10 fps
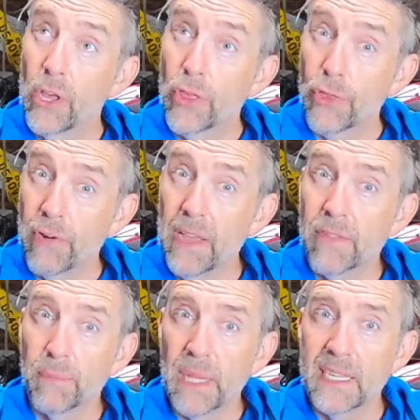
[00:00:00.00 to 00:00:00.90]
3
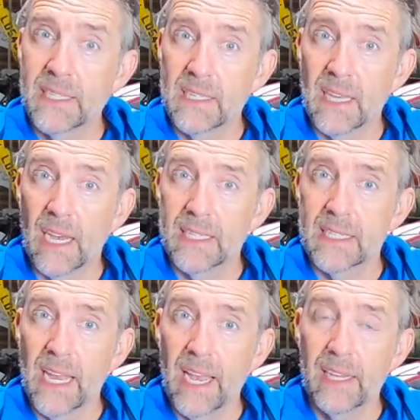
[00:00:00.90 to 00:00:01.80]
of the places that I
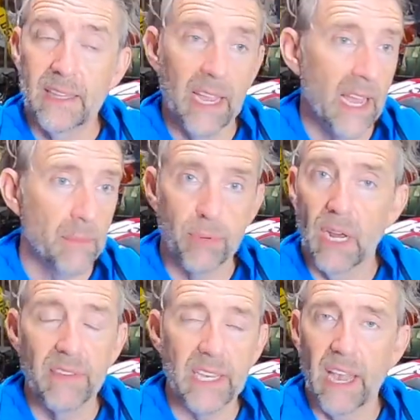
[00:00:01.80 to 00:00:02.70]
stayed, they had
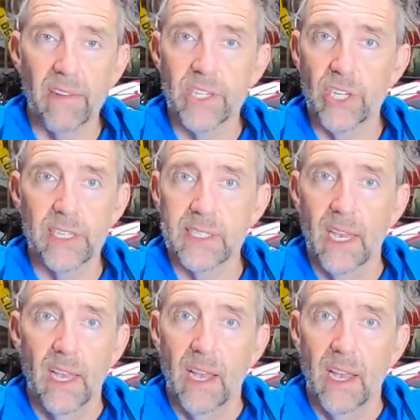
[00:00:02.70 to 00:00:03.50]
private garages,